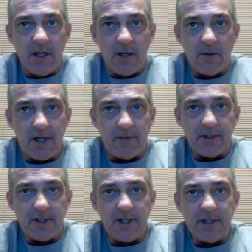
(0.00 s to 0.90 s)

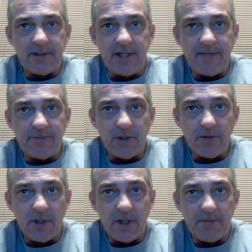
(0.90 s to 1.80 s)
recommend another tape
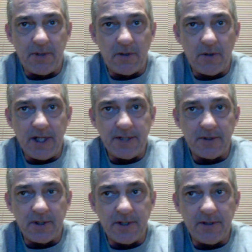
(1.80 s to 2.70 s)
to put away
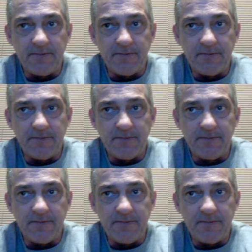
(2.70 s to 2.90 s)
for you.